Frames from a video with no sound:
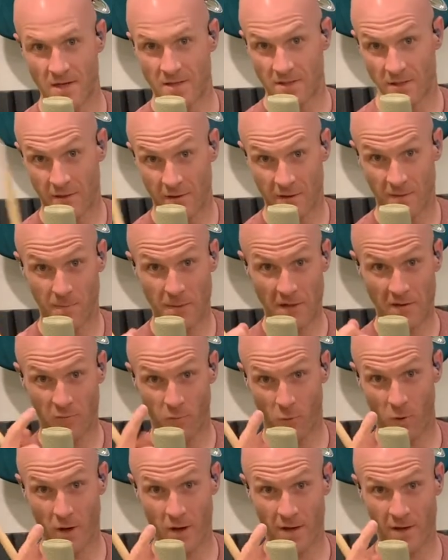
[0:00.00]
So here's beats
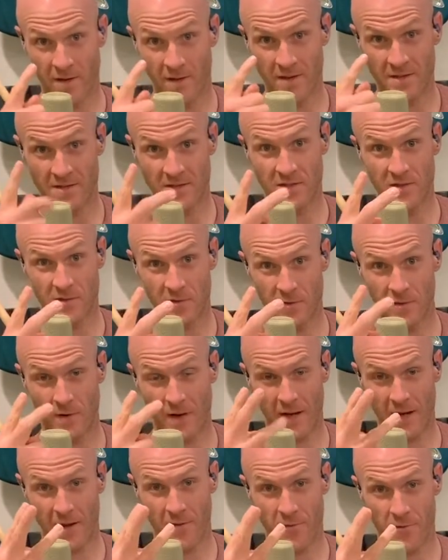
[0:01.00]
one, two,
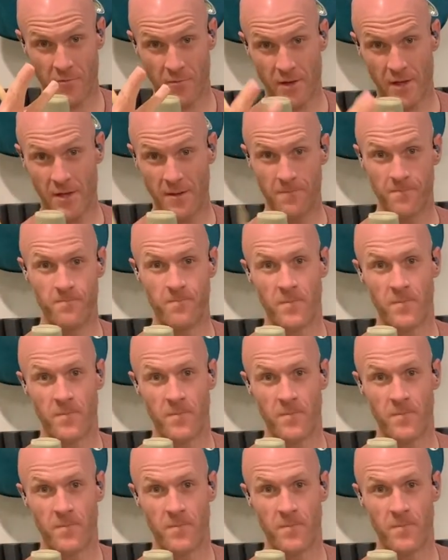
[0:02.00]
and three.